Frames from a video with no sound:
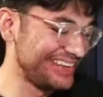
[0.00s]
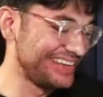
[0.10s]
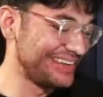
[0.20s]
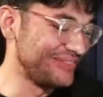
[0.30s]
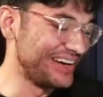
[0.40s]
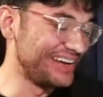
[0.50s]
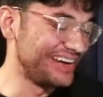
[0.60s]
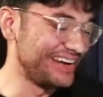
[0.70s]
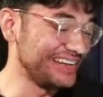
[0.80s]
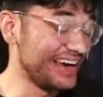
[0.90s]
But
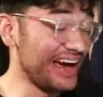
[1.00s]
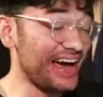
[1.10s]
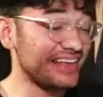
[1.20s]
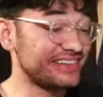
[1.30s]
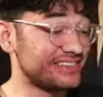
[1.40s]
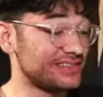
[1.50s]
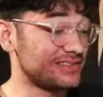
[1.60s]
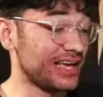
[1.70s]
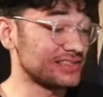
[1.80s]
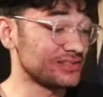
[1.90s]

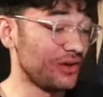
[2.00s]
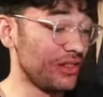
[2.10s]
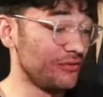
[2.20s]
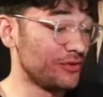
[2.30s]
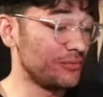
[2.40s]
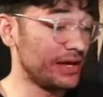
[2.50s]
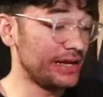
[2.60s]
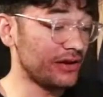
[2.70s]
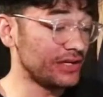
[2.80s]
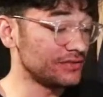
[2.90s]
that's all of them right now.
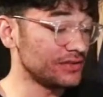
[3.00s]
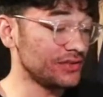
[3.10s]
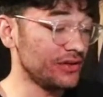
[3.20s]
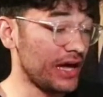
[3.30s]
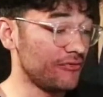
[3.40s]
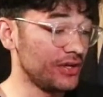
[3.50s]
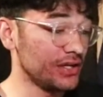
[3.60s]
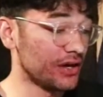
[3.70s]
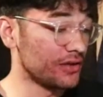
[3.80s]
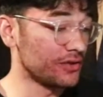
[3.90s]
Gifton, do you have any
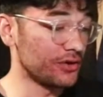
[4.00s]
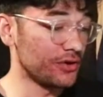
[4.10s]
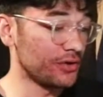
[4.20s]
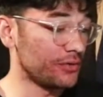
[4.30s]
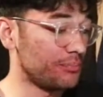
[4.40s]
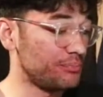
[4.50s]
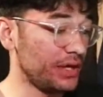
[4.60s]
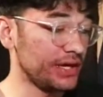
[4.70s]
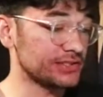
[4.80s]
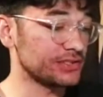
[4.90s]
other
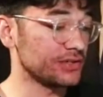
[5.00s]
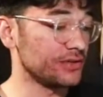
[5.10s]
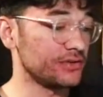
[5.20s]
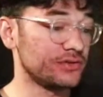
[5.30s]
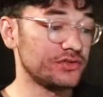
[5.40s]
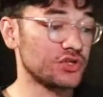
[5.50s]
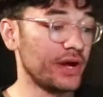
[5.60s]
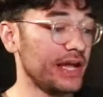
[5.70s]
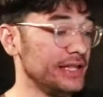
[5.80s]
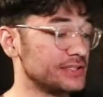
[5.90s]
picks or
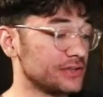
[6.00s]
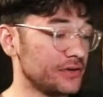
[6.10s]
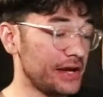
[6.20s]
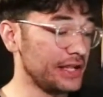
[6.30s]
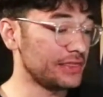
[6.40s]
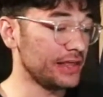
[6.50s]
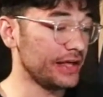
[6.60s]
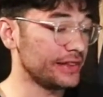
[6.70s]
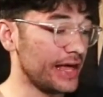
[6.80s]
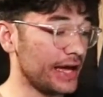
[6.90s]
trades or anything
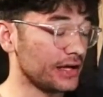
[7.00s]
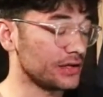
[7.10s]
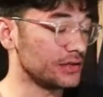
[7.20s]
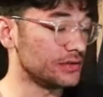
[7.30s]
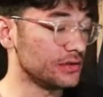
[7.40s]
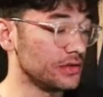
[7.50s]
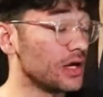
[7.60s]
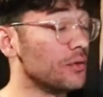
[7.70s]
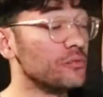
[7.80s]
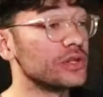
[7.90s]
that can come
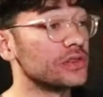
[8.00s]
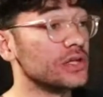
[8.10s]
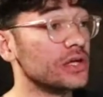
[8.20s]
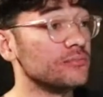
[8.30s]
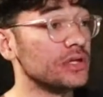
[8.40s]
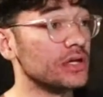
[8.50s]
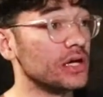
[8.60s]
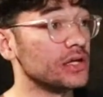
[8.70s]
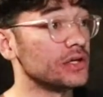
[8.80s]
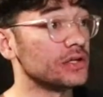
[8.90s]
with the
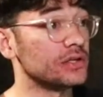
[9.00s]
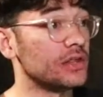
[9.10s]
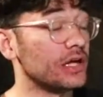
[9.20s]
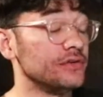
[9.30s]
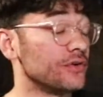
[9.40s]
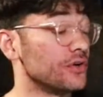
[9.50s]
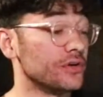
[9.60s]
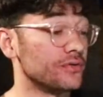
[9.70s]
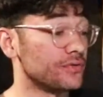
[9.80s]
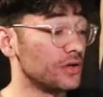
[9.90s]
NBA that you've heard of?
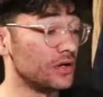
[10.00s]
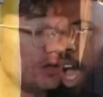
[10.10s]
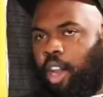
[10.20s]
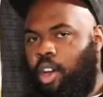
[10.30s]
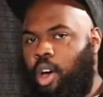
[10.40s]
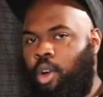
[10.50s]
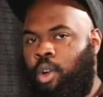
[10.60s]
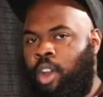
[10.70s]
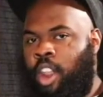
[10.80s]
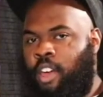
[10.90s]
I know it'll
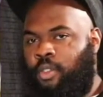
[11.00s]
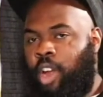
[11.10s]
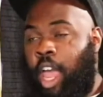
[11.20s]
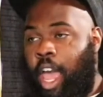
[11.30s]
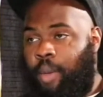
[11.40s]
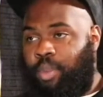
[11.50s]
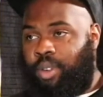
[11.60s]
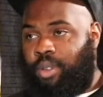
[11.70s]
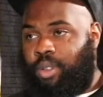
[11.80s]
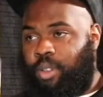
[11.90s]
never happen
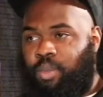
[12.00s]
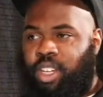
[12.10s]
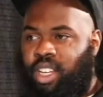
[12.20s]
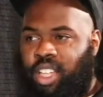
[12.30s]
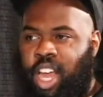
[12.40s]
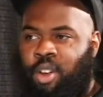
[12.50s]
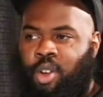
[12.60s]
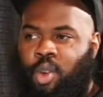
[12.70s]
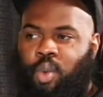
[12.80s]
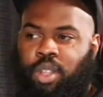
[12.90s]
because I don't know
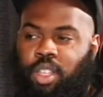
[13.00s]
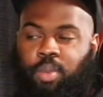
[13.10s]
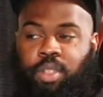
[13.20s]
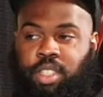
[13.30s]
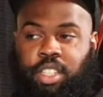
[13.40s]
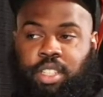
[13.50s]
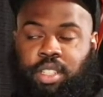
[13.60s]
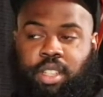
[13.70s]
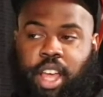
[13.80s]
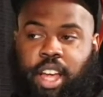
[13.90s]
what their position's
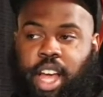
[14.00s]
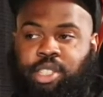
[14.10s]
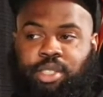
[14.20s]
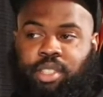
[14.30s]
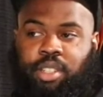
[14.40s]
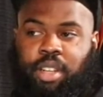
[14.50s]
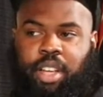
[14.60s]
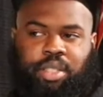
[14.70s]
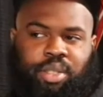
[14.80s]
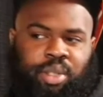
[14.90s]
like. I should have
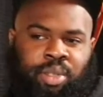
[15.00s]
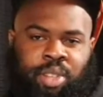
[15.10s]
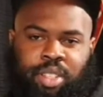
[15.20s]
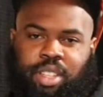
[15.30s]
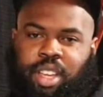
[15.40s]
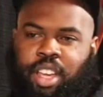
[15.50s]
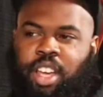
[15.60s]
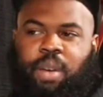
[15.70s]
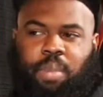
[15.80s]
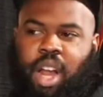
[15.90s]
looked.
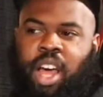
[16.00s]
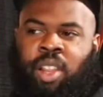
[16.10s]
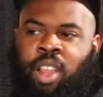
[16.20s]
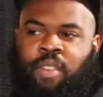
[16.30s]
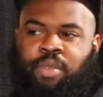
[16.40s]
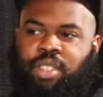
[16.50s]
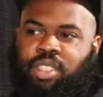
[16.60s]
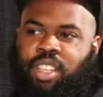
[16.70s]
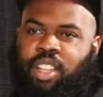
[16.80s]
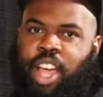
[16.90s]
But I'd love to see
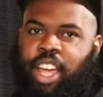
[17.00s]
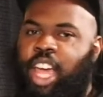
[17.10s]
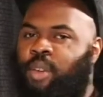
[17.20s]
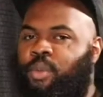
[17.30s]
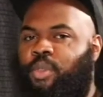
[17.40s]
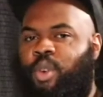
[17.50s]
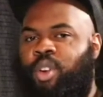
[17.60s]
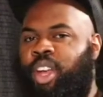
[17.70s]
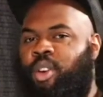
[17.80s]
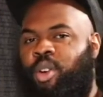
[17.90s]
Evan Fournier
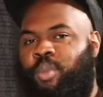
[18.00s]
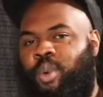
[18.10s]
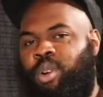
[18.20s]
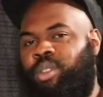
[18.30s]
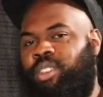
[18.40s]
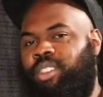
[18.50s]
go to Portland.